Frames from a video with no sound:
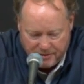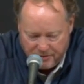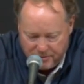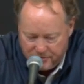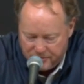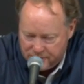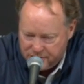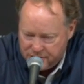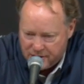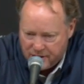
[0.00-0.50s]
I thought
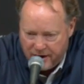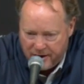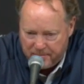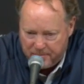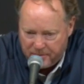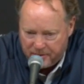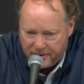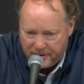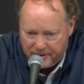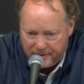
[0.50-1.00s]
we were
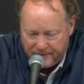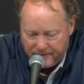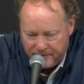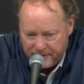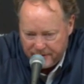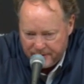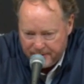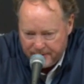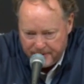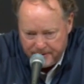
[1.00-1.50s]
sloppy,
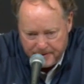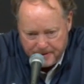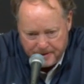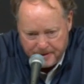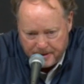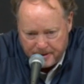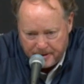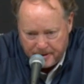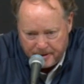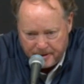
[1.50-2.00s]

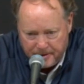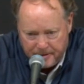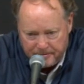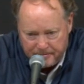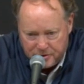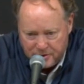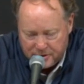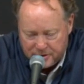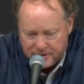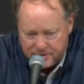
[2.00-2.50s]

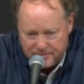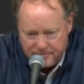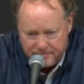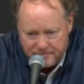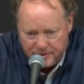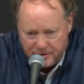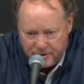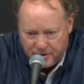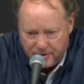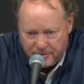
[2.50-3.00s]
um, just
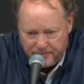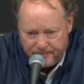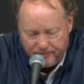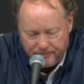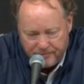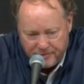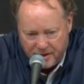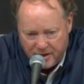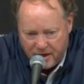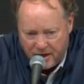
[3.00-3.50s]
you know,
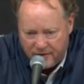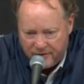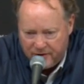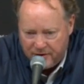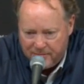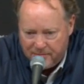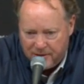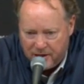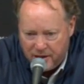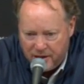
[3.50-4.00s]
kind of
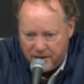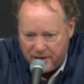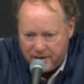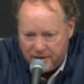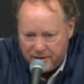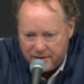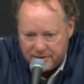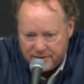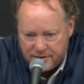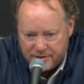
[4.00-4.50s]
in
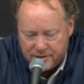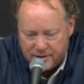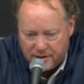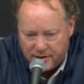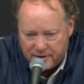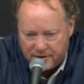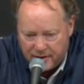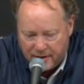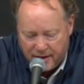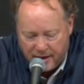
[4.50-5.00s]
mud to
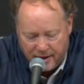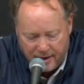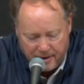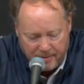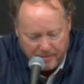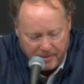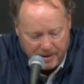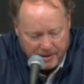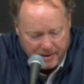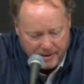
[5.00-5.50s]
start the
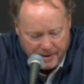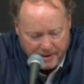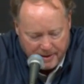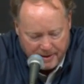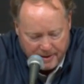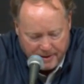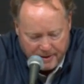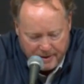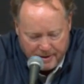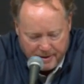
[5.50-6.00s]
game, and
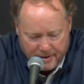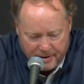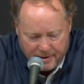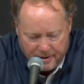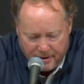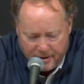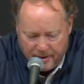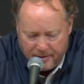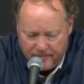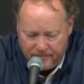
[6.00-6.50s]

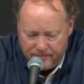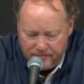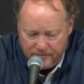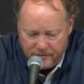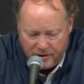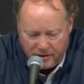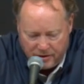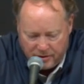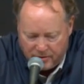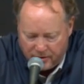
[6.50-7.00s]

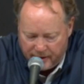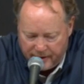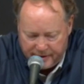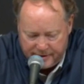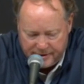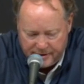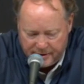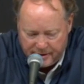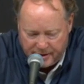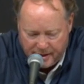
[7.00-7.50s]
um, you know,
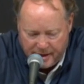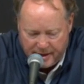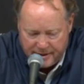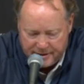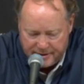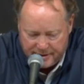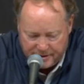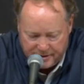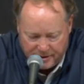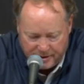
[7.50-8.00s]
credit to the
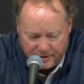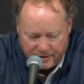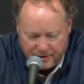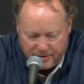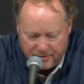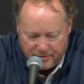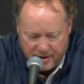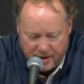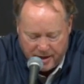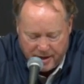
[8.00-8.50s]
guys they turned
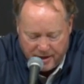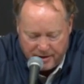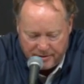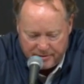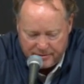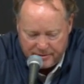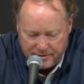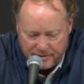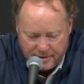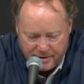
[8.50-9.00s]
it
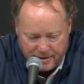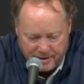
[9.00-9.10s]
around.